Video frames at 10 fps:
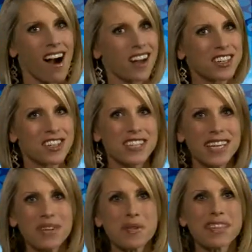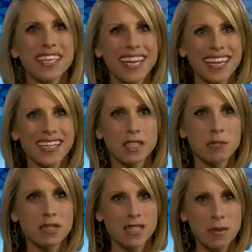Understand what the candidate's
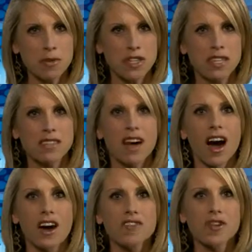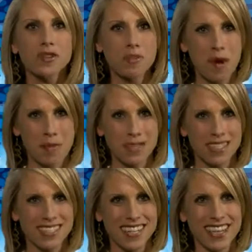perception is of those
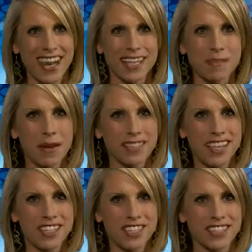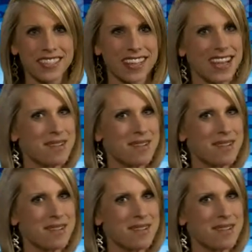promises and expectations.